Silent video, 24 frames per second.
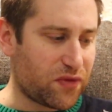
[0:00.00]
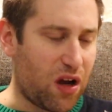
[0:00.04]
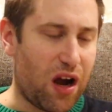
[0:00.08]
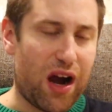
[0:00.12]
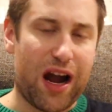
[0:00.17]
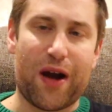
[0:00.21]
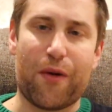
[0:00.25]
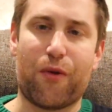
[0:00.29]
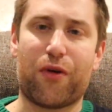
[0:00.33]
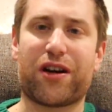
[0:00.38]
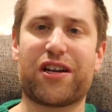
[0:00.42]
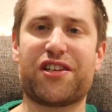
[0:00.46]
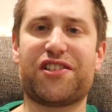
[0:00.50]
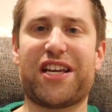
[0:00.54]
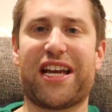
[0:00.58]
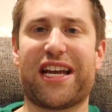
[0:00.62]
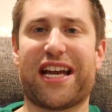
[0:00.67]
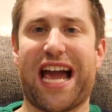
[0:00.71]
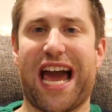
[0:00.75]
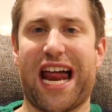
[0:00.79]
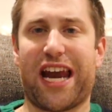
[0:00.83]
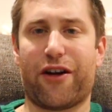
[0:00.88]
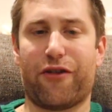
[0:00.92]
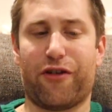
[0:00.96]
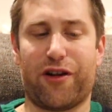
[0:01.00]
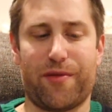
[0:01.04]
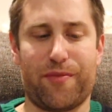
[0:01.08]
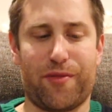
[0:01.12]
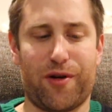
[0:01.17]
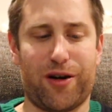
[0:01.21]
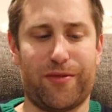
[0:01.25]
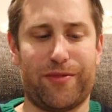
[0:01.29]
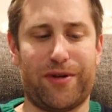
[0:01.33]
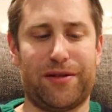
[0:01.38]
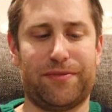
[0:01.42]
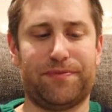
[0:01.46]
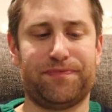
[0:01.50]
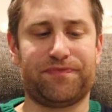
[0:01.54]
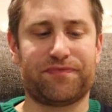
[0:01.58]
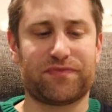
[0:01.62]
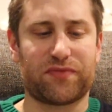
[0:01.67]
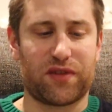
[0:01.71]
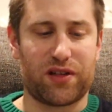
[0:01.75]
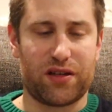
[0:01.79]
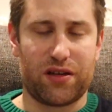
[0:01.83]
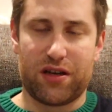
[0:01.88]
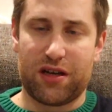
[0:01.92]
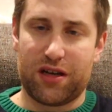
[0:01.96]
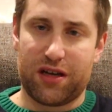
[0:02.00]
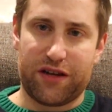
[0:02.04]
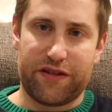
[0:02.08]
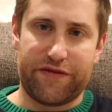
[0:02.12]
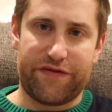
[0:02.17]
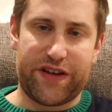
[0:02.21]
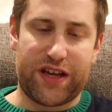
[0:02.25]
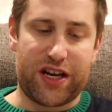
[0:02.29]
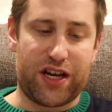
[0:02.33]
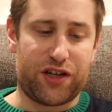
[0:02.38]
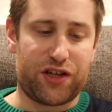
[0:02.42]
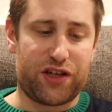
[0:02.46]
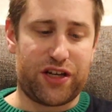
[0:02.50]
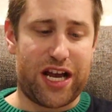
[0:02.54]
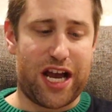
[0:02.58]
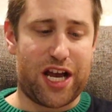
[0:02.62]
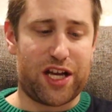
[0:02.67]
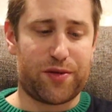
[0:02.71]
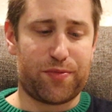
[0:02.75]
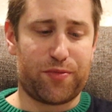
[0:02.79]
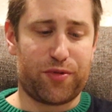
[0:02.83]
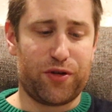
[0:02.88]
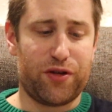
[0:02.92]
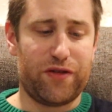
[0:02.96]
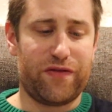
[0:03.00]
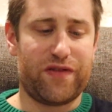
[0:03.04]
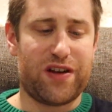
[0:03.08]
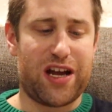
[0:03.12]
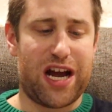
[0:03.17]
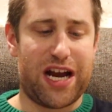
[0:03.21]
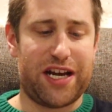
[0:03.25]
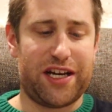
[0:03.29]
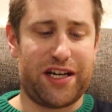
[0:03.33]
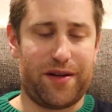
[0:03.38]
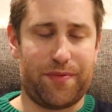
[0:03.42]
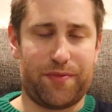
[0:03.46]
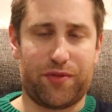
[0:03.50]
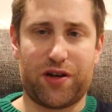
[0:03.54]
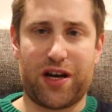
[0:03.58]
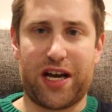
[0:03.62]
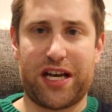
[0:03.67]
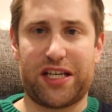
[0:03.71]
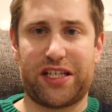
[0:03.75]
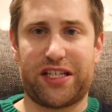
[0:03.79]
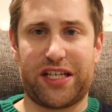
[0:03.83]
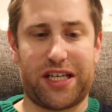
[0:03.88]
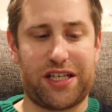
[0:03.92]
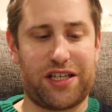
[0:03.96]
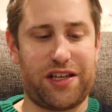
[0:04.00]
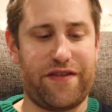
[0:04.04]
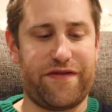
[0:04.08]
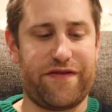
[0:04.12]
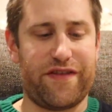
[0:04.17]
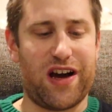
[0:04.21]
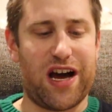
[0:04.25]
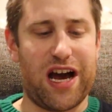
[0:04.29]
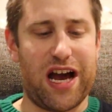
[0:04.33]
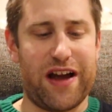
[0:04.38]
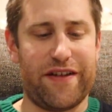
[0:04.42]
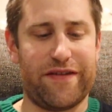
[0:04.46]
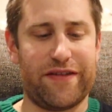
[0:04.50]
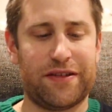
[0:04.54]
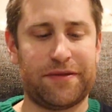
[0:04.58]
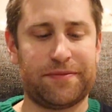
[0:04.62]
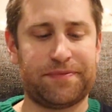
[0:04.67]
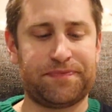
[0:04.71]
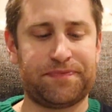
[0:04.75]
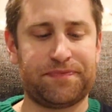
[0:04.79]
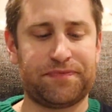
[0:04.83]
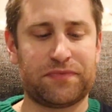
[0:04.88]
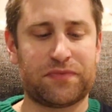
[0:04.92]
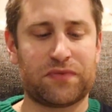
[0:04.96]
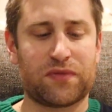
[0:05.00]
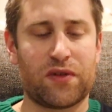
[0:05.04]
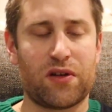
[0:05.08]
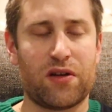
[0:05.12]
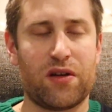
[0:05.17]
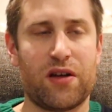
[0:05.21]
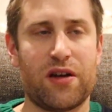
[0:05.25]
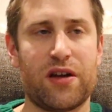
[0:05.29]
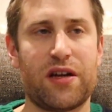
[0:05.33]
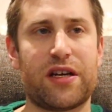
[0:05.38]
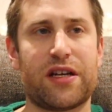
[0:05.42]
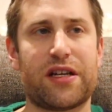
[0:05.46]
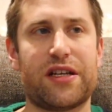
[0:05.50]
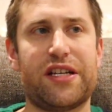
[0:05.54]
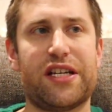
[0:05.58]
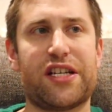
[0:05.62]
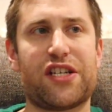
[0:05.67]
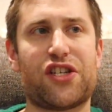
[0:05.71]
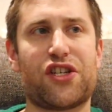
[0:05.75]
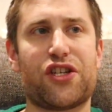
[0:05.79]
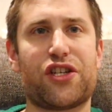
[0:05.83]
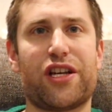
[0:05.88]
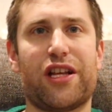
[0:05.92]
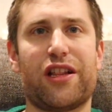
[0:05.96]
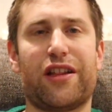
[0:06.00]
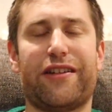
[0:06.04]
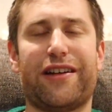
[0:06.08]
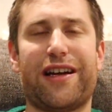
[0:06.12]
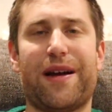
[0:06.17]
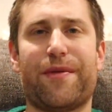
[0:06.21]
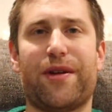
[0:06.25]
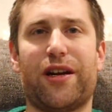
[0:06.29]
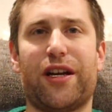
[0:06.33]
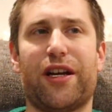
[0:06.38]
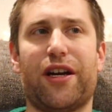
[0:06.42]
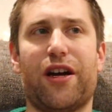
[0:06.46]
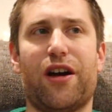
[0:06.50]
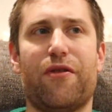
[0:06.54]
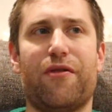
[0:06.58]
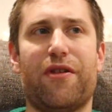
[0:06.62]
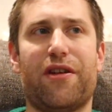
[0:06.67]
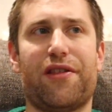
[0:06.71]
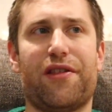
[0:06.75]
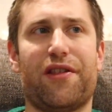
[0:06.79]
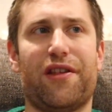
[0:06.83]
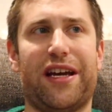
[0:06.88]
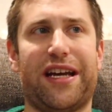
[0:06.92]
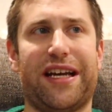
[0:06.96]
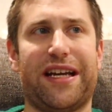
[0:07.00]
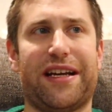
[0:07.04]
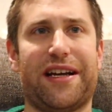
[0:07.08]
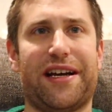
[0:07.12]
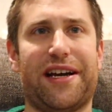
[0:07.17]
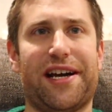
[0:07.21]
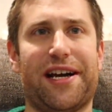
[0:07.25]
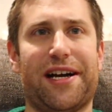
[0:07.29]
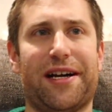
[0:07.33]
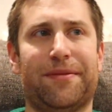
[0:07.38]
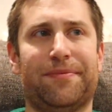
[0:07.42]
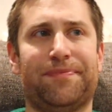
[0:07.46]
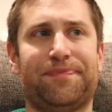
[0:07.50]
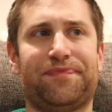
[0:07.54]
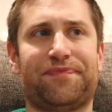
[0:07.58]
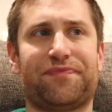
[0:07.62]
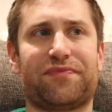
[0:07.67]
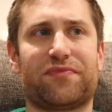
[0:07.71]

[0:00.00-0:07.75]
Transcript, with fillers: All right, we're going to say category bourbon. Finished, yes. Proof 90. Price 65. Distillery, I'm going to go with like, uh,